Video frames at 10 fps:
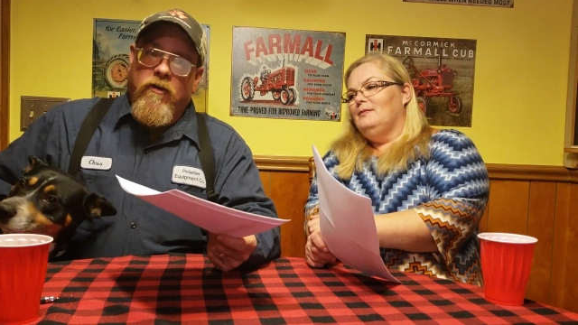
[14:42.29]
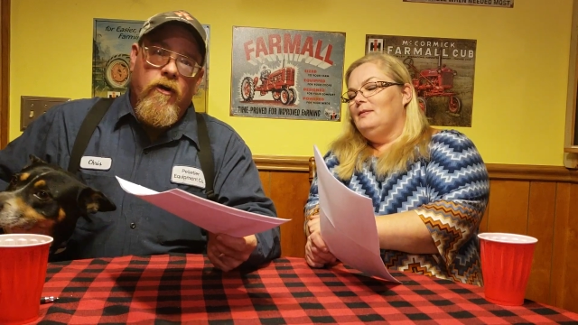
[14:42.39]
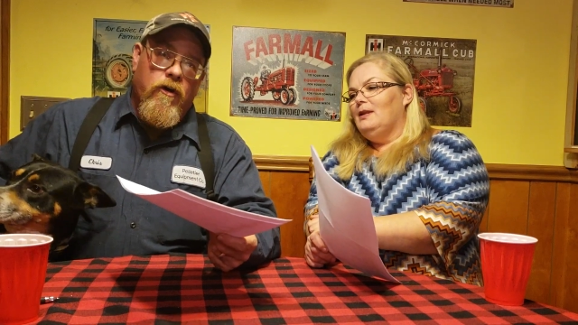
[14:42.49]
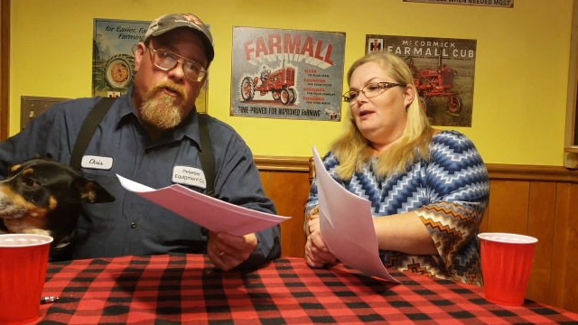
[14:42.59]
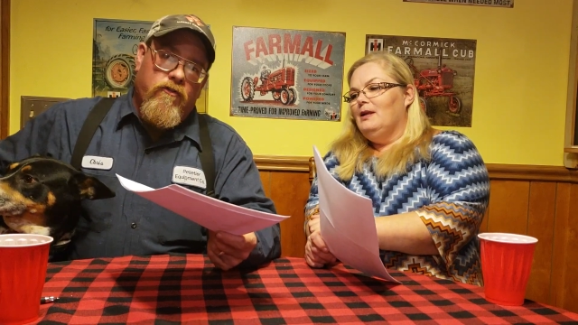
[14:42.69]

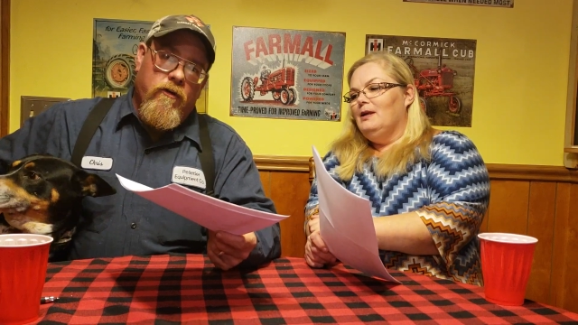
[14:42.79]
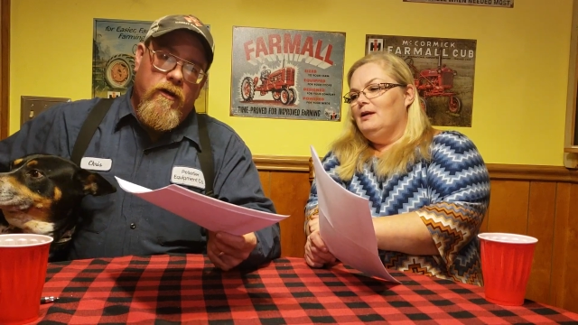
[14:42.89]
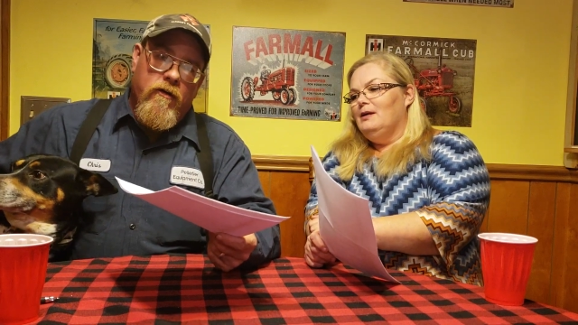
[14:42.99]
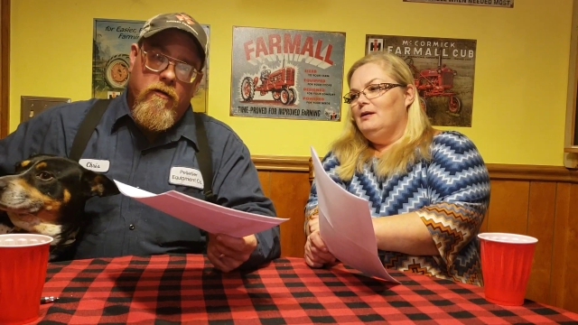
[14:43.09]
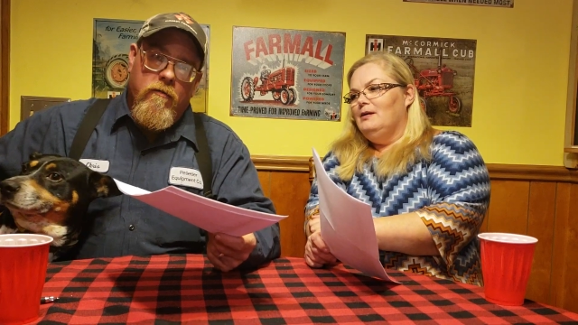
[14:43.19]

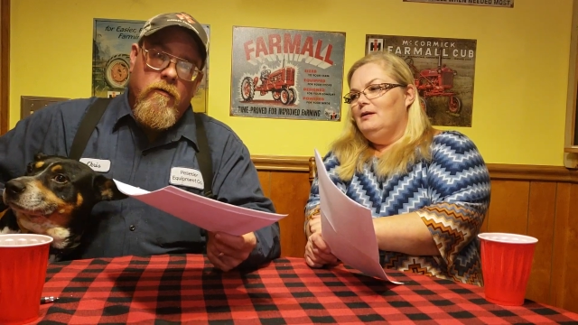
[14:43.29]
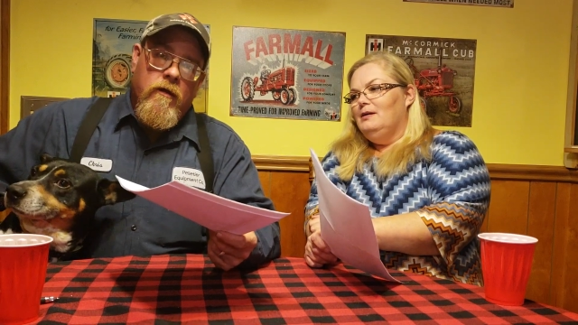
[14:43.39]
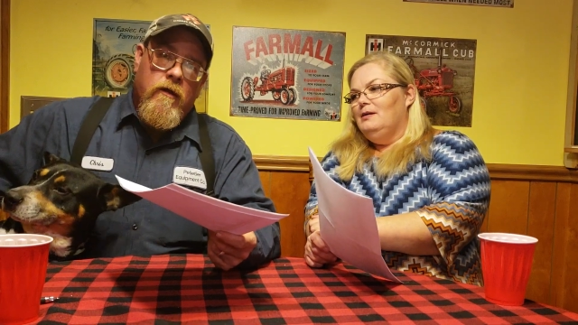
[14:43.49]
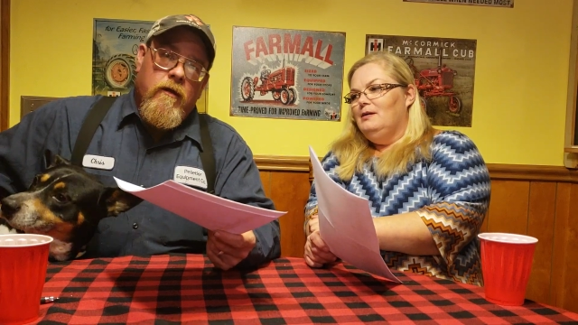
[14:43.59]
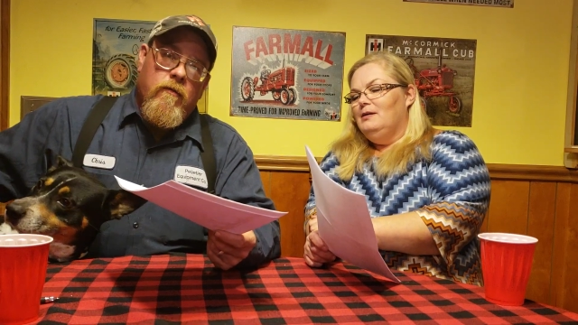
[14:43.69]
Speaker 1: country or
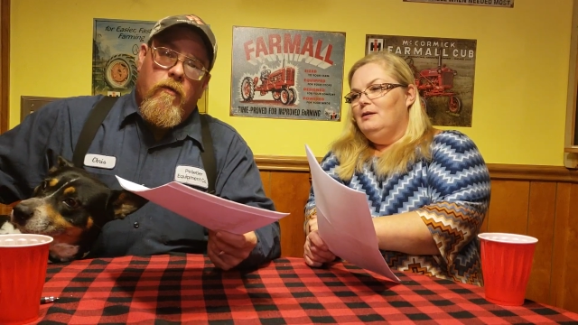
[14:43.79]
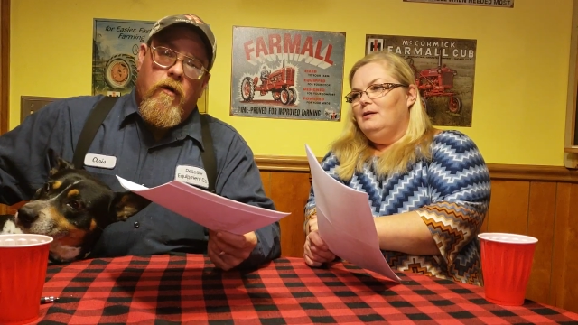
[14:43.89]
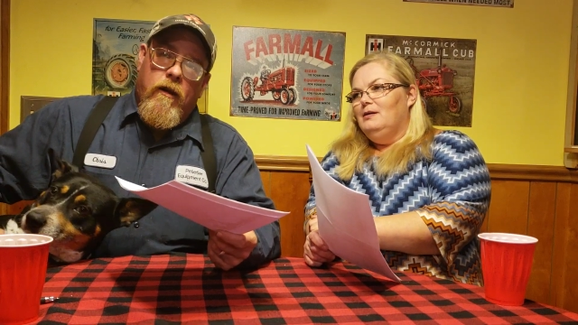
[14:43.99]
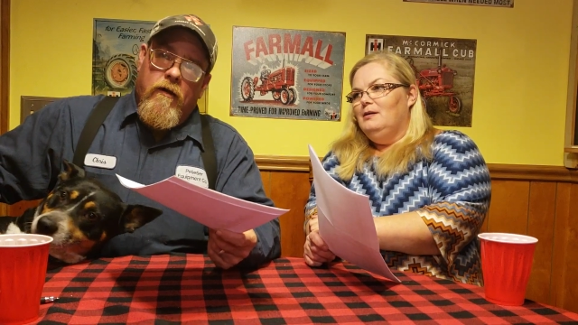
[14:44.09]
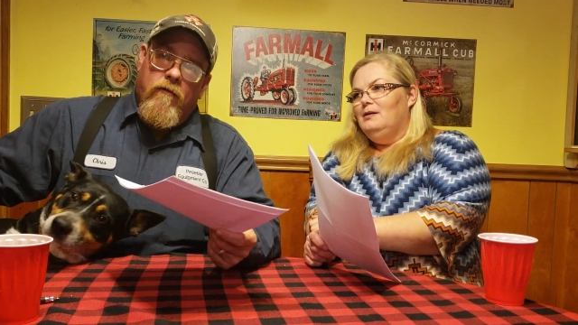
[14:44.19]

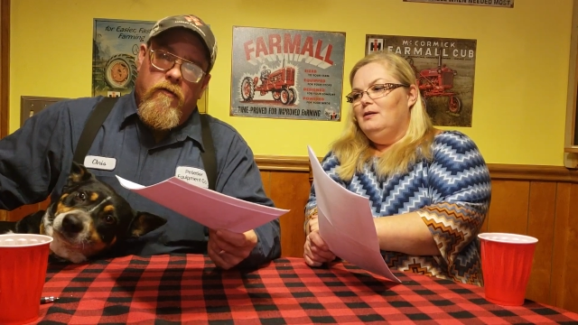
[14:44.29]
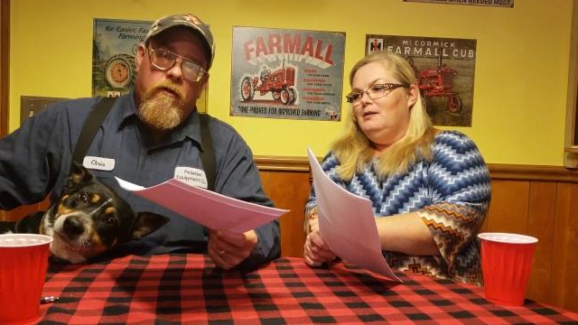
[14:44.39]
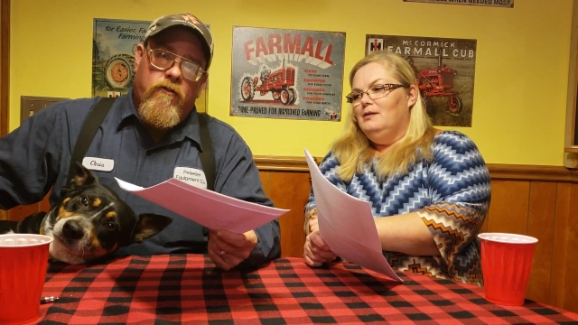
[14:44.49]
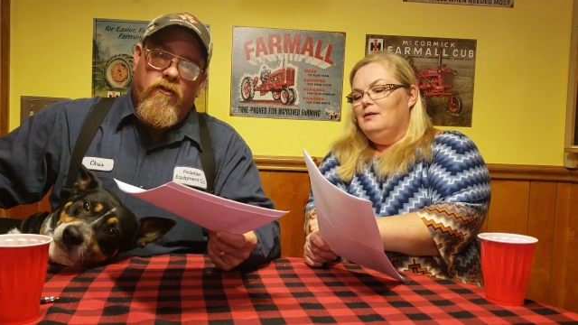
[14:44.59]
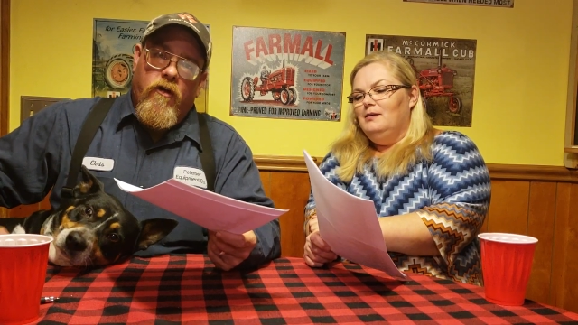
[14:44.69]
whatever,
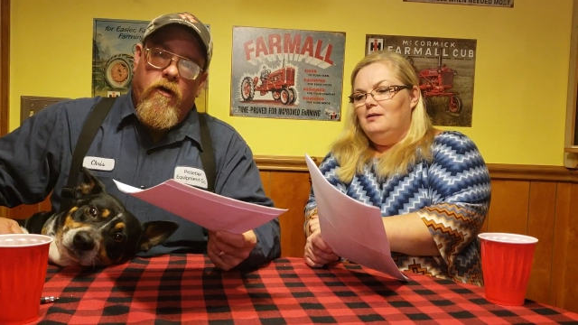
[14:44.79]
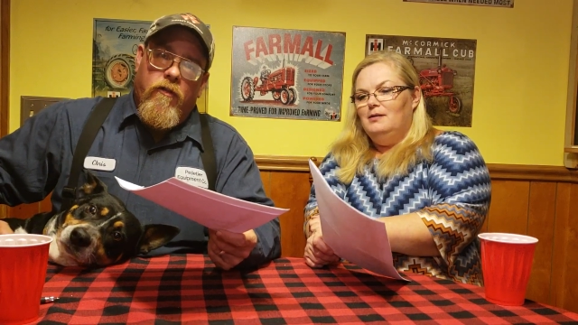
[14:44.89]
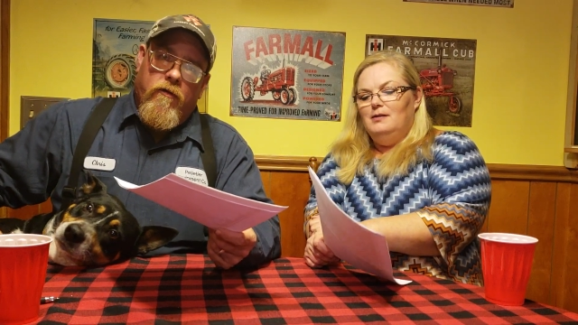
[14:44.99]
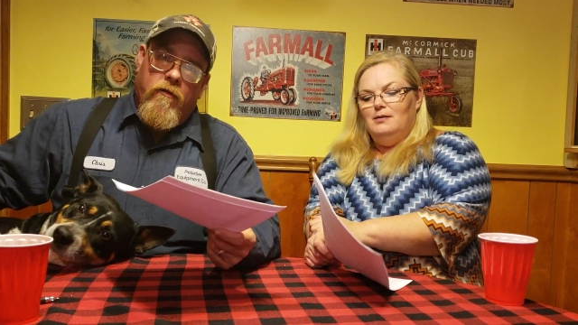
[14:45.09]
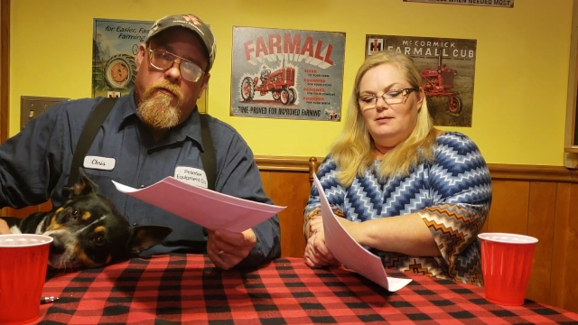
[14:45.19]

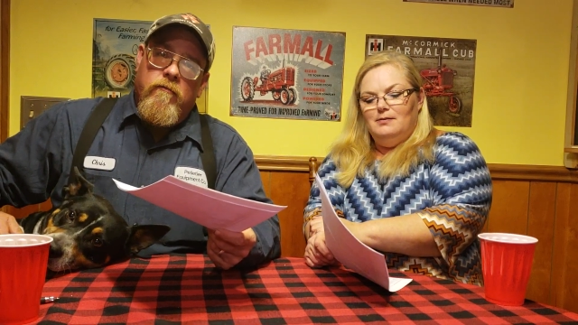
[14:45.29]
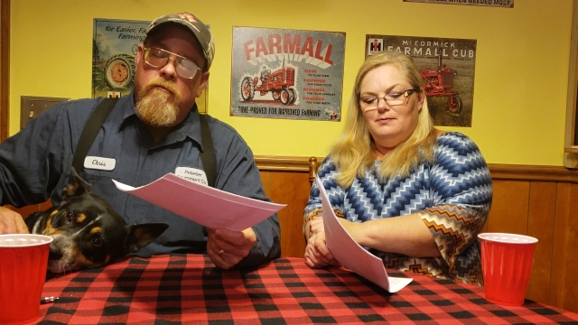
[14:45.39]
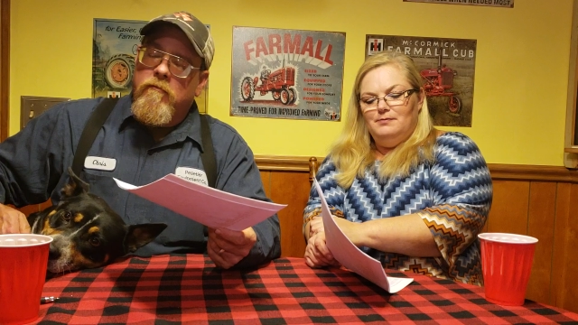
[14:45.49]
Southern.